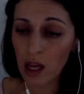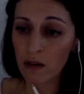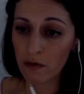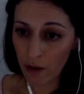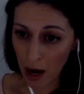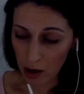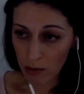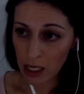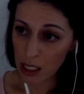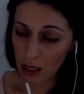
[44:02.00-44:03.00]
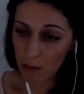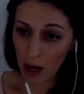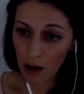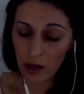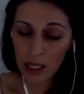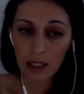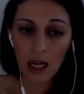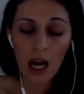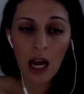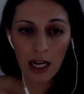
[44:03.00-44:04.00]
the environment in the pelvis
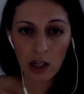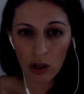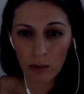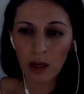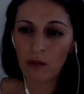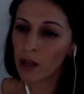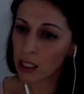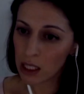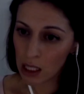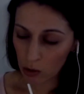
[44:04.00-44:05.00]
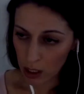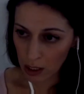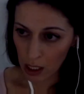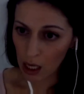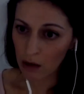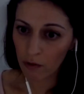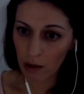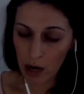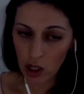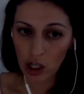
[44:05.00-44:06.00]
in terms of like decreasing
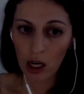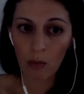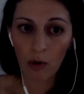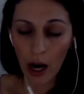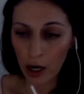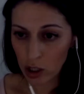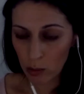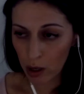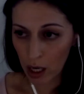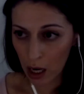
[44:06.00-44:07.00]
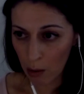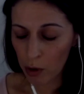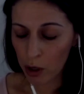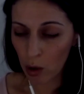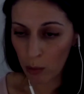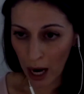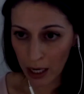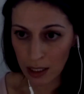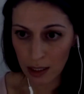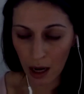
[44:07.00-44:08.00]
inflammation prior to putting an embryo back
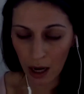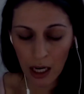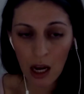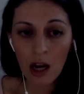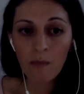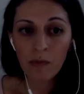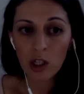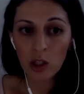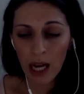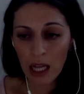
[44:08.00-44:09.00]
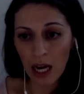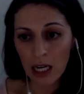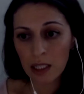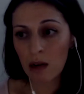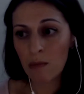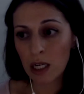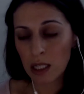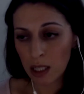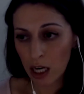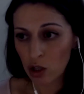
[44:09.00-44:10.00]
inside. So again, that is going to be a
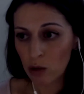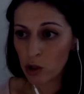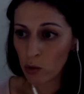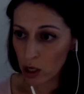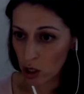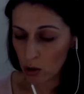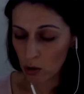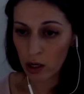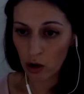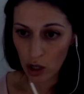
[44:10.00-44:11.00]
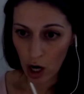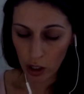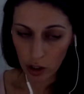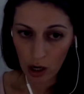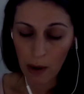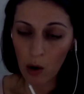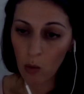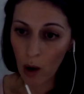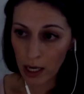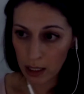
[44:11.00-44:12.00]
discussion between you and your doctor about
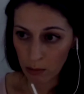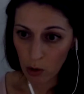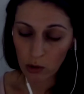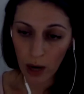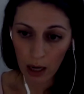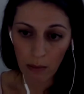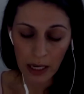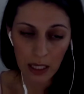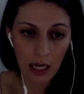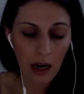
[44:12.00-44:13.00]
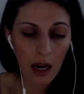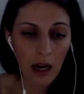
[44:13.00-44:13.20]
what is most recommended.